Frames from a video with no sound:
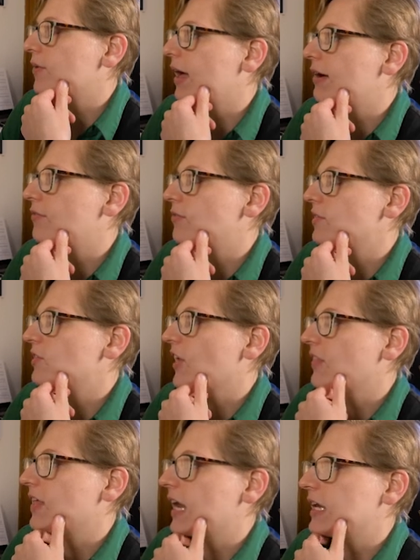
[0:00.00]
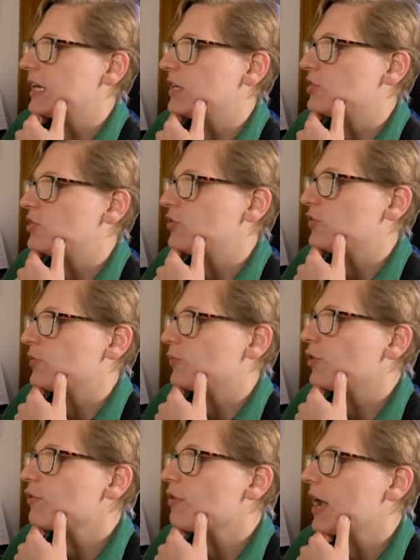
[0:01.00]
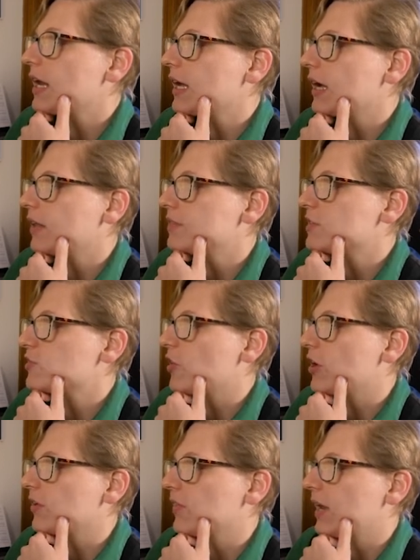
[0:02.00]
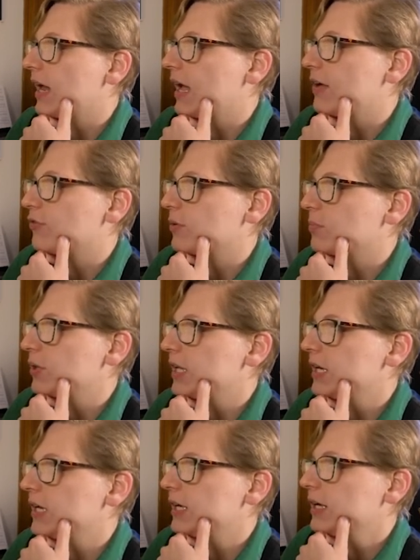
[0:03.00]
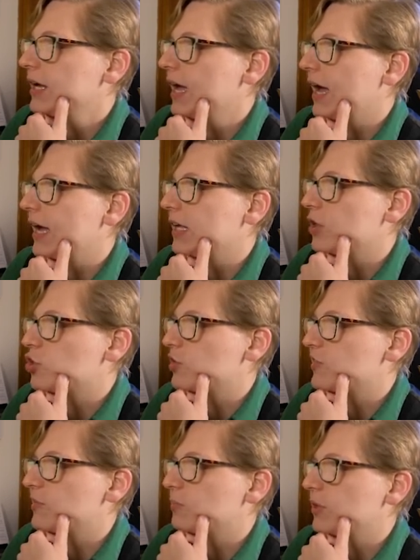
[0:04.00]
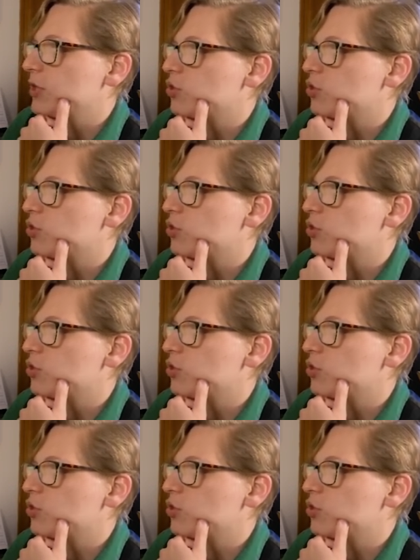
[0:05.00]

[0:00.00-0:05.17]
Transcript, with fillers: have decided that I need to do some rewriting on this song that I have completed, I can just simply